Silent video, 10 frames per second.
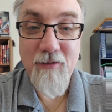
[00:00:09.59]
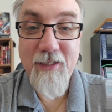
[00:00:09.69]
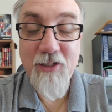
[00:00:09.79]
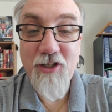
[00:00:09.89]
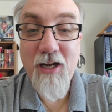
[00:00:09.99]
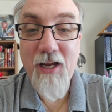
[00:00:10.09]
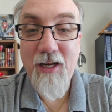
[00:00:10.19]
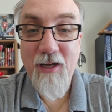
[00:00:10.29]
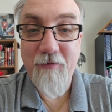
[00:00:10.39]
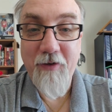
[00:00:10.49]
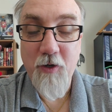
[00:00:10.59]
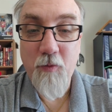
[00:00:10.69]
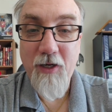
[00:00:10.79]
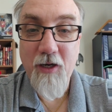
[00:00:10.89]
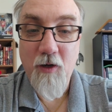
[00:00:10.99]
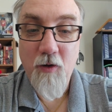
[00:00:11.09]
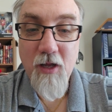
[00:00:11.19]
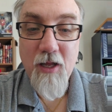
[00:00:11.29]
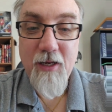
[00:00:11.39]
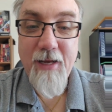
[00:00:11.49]
TGIF, here we go.
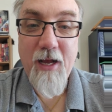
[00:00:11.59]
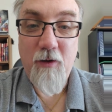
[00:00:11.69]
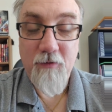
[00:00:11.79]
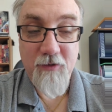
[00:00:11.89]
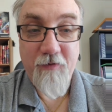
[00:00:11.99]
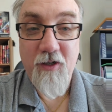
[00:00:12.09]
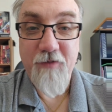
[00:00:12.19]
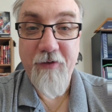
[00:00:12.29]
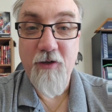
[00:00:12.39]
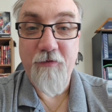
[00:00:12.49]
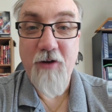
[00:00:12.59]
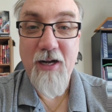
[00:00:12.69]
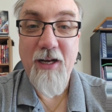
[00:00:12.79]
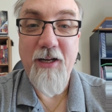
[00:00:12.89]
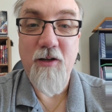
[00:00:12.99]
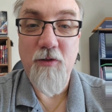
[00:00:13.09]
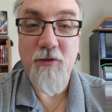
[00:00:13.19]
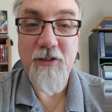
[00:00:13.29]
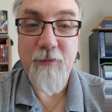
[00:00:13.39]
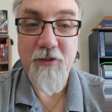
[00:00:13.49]
Now, as far as Feral Friday
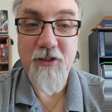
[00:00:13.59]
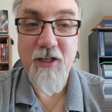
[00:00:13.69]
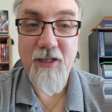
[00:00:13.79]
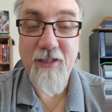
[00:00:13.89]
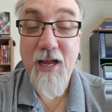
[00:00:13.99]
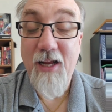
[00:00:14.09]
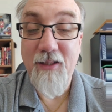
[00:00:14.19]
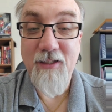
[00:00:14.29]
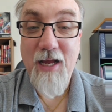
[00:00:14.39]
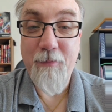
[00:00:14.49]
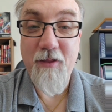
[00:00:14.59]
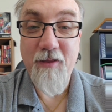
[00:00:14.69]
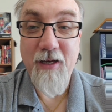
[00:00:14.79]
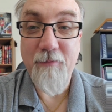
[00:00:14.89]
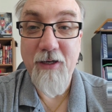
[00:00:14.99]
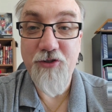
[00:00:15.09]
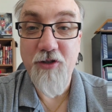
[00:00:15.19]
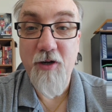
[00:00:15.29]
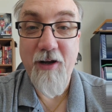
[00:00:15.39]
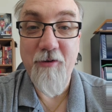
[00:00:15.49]
goes, I'm just going to, at the top of the thing, make
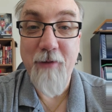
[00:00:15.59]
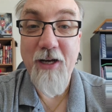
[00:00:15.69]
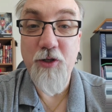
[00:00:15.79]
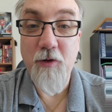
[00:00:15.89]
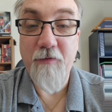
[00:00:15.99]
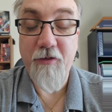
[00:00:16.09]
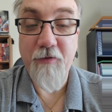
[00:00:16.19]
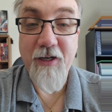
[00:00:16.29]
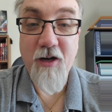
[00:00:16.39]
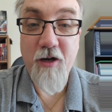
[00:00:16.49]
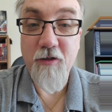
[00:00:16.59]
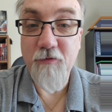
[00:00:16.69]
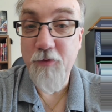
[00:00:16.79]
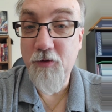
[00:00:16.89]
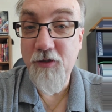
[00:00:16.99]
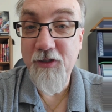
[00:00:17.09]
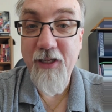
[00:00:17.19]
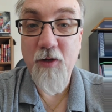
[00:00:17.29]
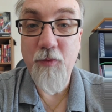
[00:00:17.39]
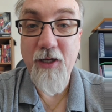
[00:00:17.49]
sure I remind you of the three cardinal rules
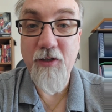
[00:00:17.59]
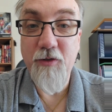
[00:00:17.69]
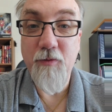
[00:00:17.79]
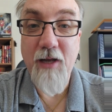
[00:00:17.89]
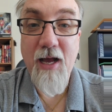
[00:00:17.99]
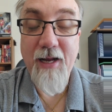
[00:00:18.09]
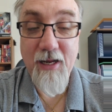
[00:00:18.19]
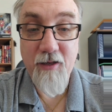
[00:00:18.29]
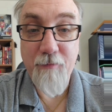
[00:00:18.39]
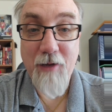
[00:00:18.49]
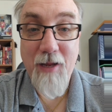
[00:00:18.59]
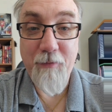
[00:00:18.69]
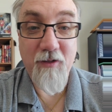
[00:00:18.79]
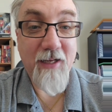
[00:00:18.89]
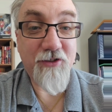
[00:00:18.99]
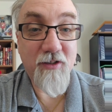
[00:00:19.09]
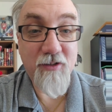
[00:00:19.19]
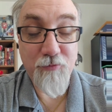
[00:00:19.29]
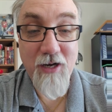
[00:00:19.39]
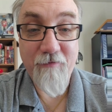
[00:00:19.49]
that we do not add to the population,
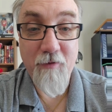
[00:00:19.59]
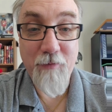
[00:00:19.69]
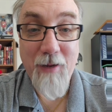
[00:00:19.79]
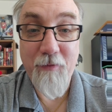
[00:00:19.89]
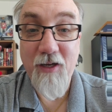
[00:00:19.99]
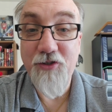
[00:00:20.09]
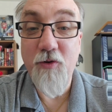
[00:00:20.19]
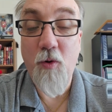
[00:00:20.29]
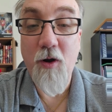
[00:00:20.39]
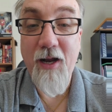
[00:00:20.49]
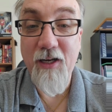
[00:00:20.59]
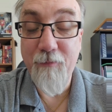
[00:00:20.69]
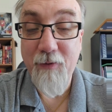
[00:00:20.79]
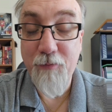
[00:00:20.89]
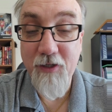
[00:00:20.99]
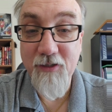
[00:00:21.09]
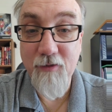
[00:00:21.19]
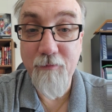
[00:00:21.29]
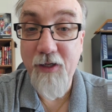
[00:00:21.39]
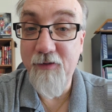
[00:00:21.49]
subtract from the population, or end up in
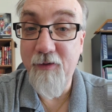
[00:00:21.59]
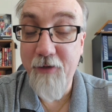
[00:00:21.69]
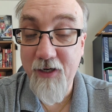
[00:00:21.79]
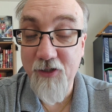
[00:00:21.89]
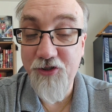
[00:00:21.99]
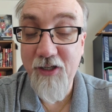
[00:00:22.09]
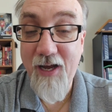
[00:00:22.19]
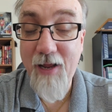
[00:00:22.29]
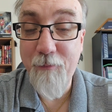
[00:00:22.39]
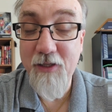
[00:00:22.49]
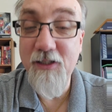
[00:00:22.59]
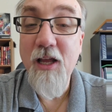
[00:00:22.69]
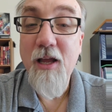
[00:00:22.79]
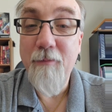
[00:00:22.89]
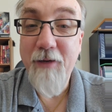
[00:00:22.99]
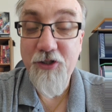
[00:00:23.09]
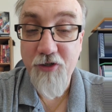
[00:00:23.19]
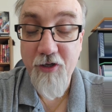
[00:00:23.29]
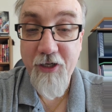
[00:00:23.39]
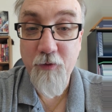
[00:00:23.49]
prison. But because shit happens, make
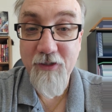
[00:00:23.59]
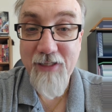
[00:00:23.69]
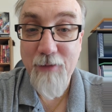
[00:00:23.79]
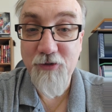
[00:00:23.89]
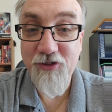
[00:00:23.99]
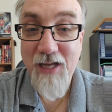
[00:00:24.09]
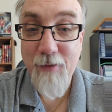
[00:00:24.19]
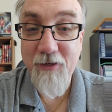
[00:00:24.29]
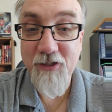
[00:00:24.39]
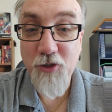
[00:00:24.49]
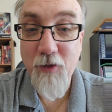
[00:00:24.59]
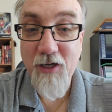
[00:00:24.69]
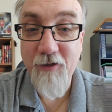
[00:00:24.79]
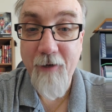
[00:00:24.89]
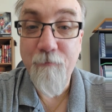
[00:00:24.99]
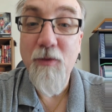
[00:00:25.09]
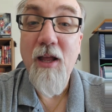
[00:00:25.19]
sure that you establish dominance quickly.